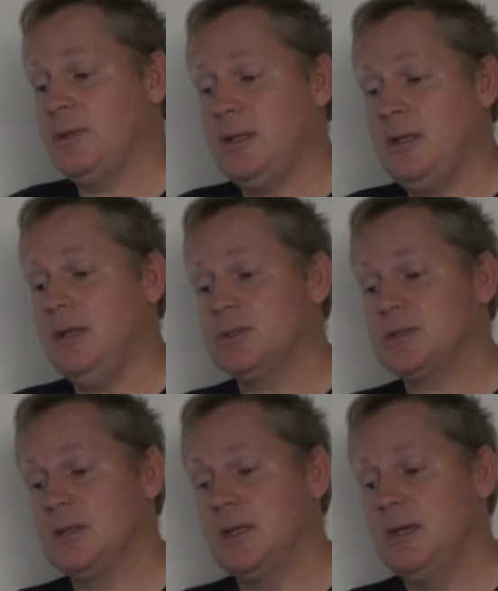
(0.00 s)

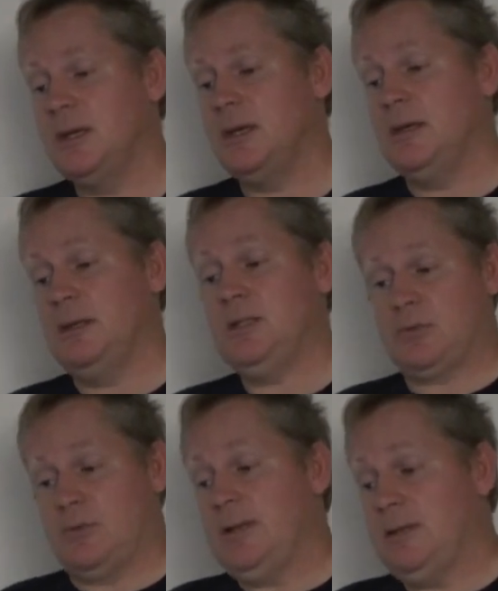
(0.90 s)
unhinged. He's
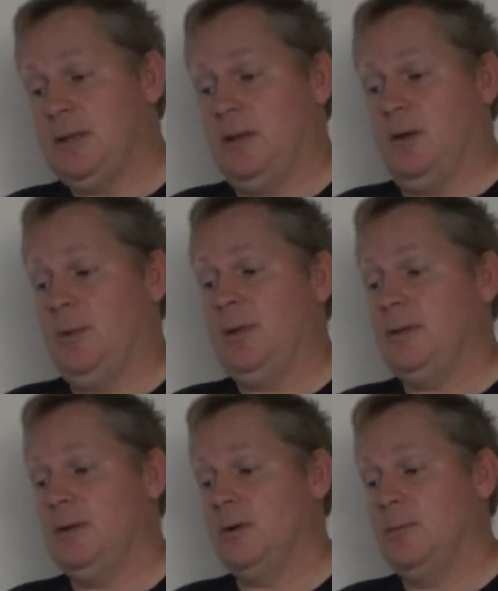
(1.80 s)
threatened to kill me
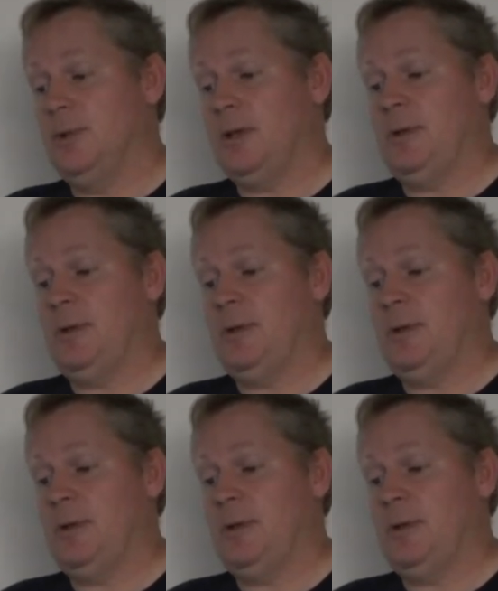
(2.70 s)
and hurt me.